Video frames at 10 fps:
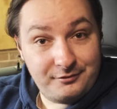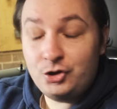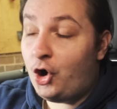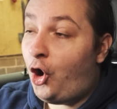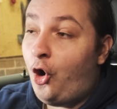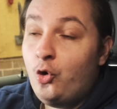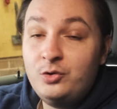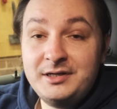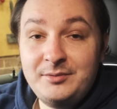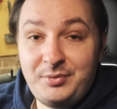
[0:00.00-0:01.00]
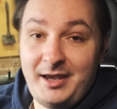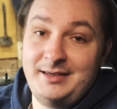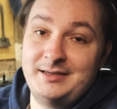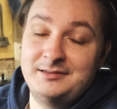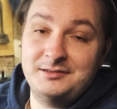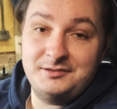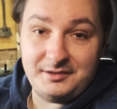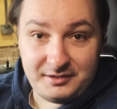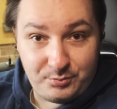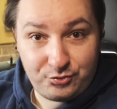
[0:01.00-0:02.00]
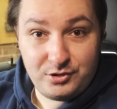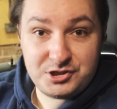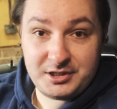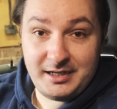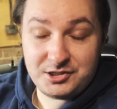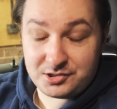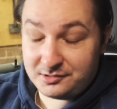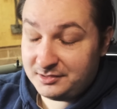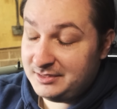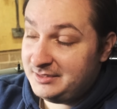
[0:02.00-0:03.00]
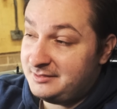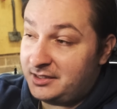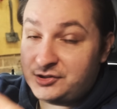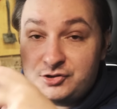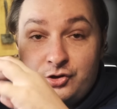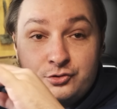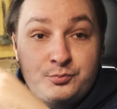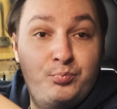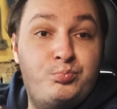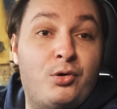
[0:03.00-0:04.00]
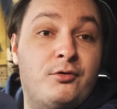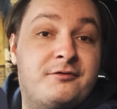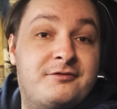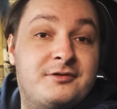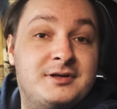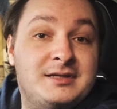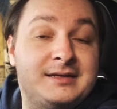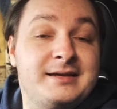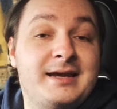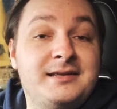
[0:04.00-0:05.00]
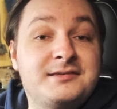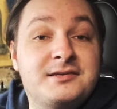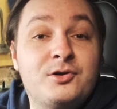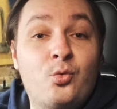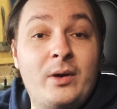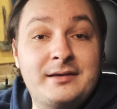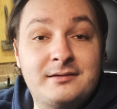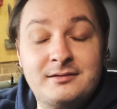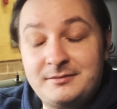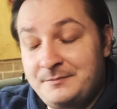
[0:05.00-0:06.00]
You're only paying the depreciation that just goes poof into the wind.